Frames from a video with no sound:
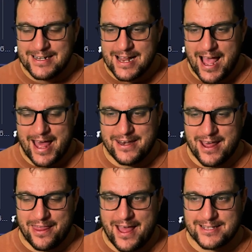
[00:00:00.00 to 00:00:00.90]
and
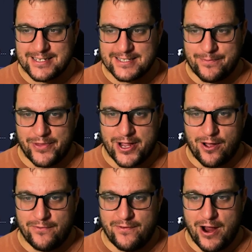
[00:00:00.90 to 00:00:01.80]
that is something
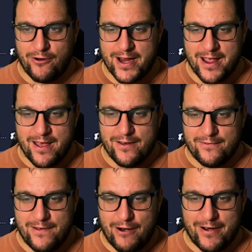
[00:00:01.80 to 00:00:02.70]
I'm very,
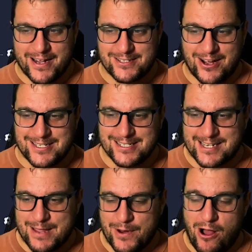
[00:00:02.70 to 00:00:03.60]
very excited
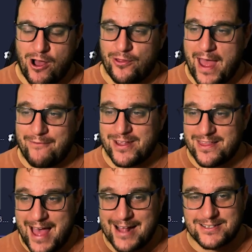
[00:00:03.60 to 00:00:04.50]
to keep an eye on.
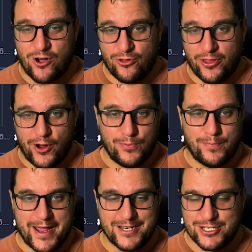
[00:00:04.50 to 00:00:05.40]
Having that on the
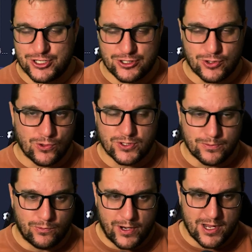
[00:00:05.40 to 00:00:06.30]
homepage is just
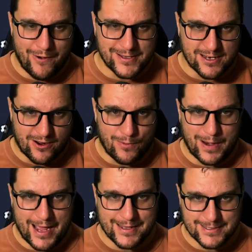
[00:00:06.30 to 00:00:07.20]
awesome when you go in to look at
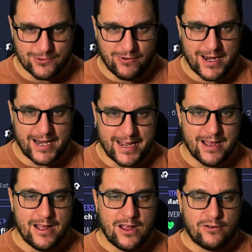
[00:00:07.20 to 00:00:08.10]
players. It's really,
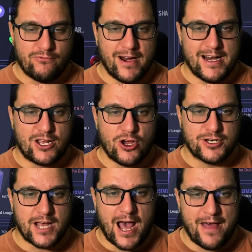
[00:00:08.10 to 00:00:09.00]
really
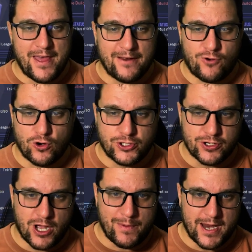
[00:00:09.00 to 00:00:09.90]
good. And then of course you
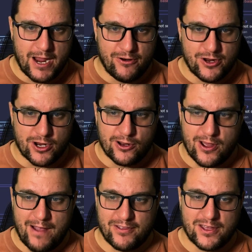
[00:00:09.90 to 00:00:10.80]
can come in here and you can
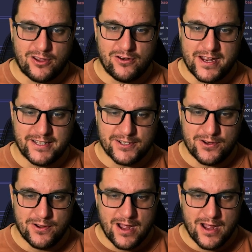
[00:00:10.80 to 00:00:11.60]
look at everything you need to.